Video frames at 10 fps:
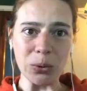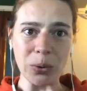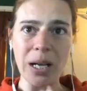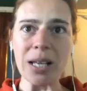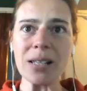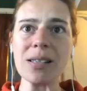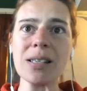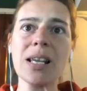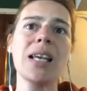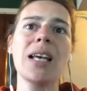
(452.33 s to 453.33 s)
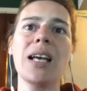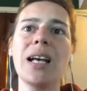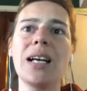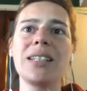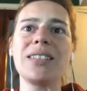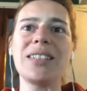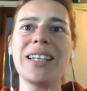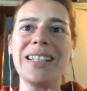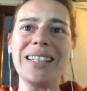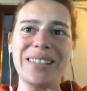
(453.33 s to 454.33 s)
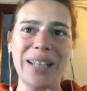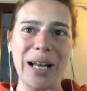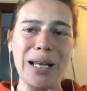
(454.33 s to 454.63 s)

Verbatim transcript: new to us and it's taking